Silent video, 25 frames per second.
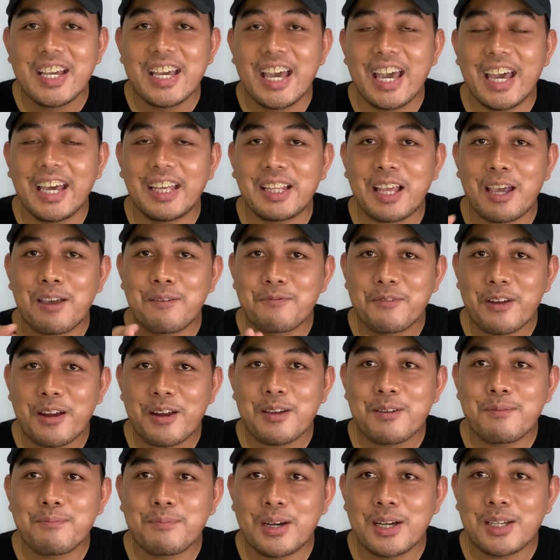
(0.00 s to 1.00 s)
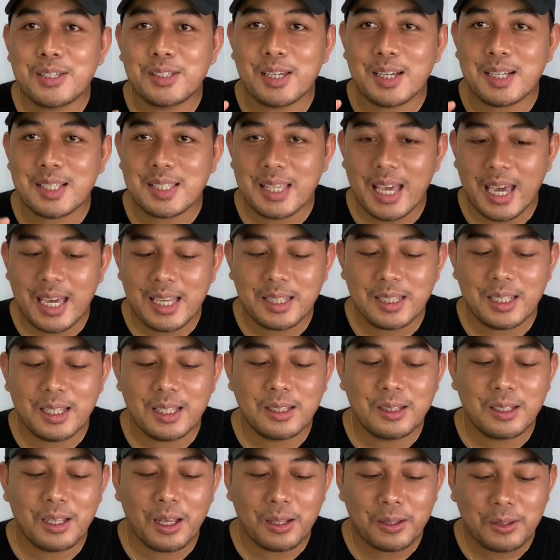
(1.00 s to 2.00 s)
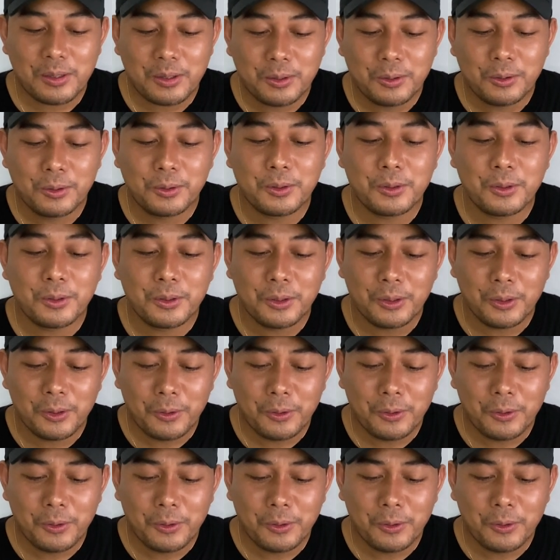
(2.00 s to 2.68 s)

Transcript: and I'm very much excited to